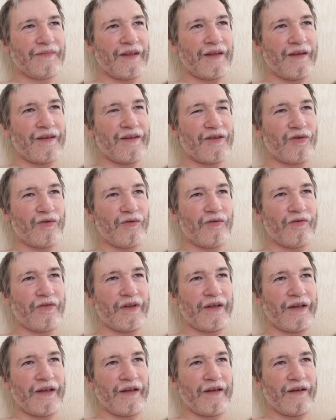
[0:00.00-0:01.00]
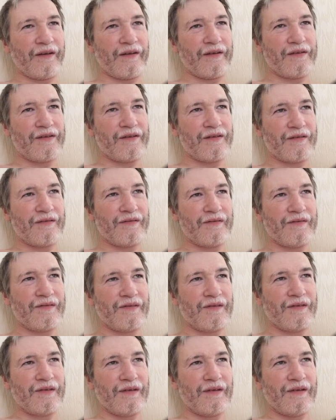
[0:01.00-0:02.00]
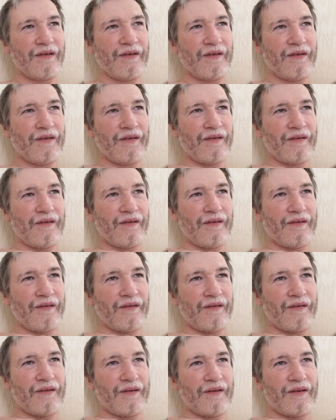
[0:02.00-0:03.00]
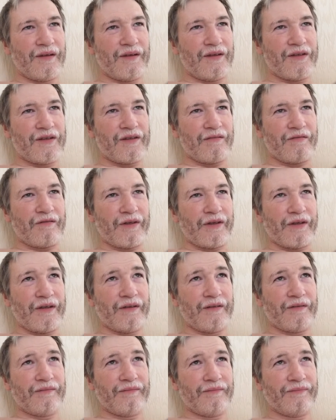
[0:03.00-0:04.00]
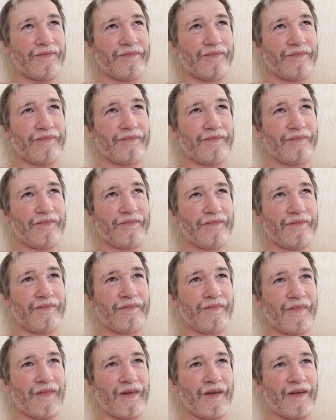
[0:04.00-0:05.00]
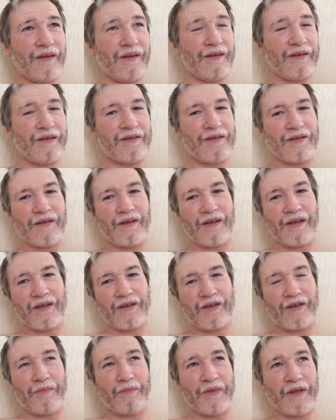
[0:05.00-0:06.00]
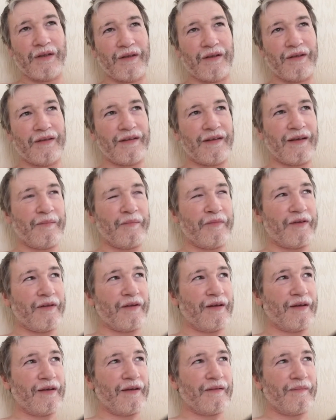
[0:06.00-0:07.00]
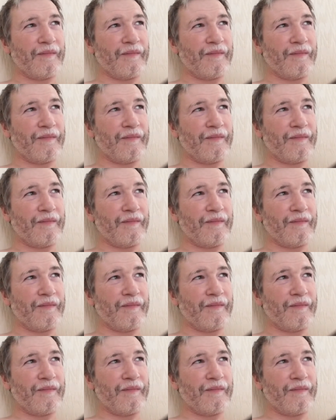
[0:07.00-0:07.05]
Yeah, it's all very nice, and it isn't real, and it doesn't actually mean a damn thing.